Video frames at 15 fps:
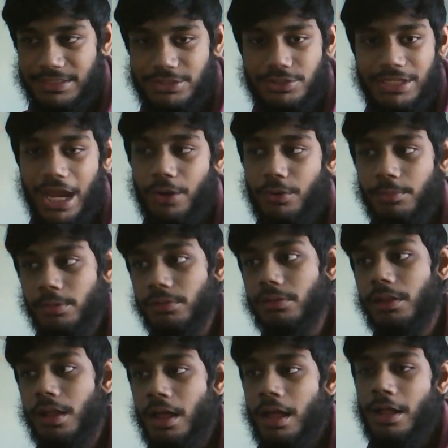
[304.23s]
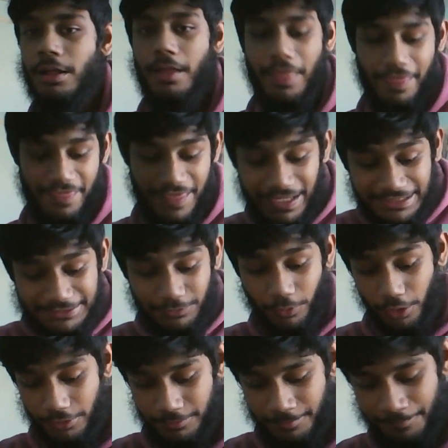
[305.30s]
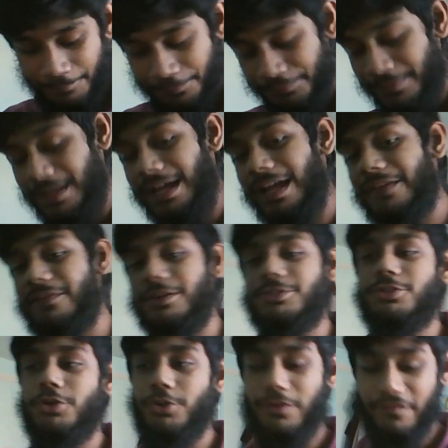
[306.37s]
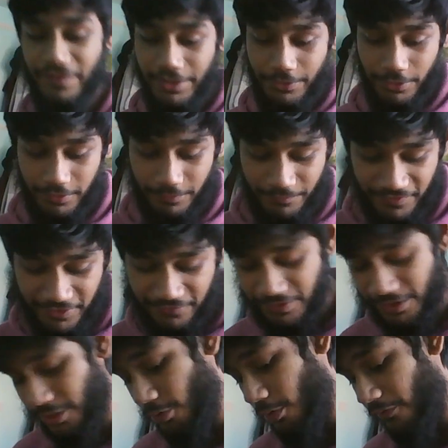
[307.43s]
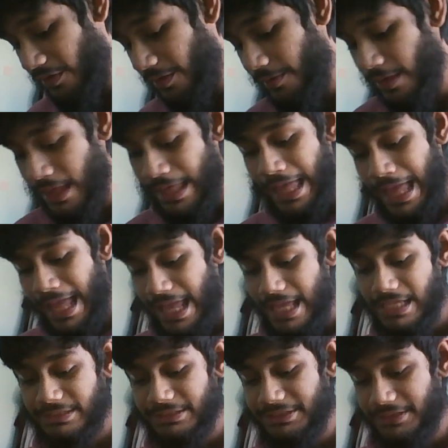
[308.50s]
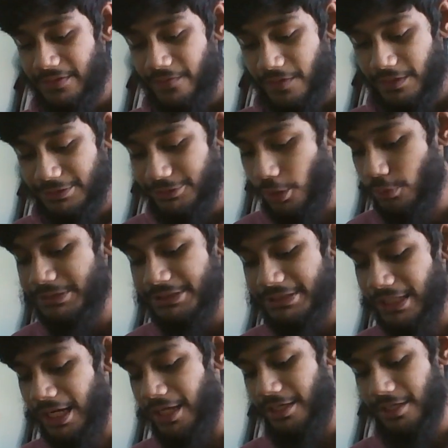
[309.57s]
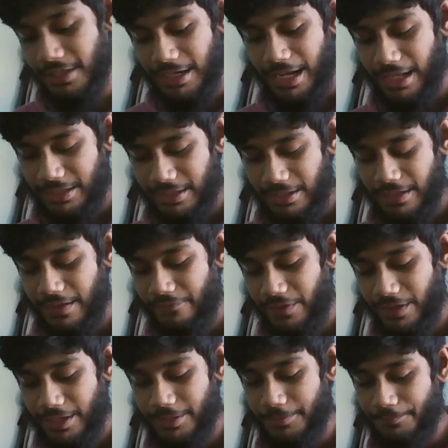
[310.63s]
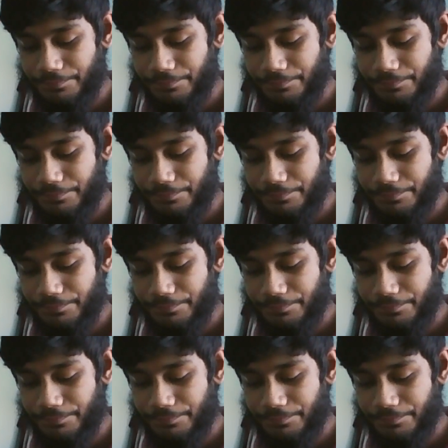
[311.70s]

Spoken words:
terrible. This one, if I show you a video of it, it's so slick. Like if I